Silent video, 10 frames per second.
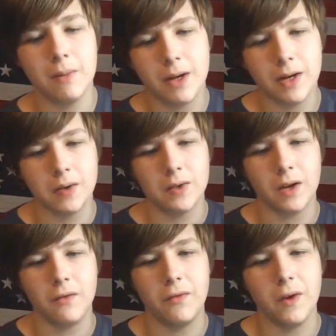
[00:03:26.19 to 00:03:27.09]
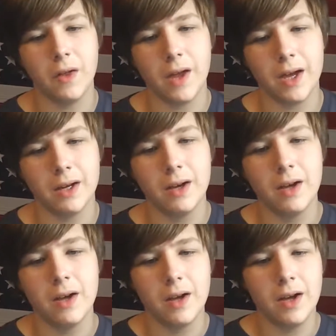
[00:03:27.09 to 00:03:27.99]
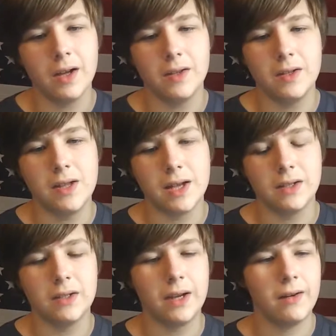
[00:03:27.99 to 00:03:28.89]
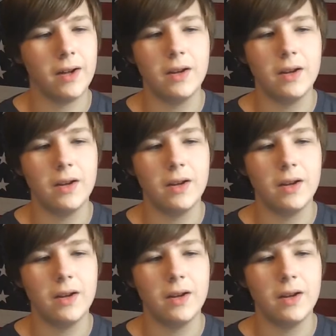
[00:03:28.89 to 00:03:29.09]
because I feel like it's necessary.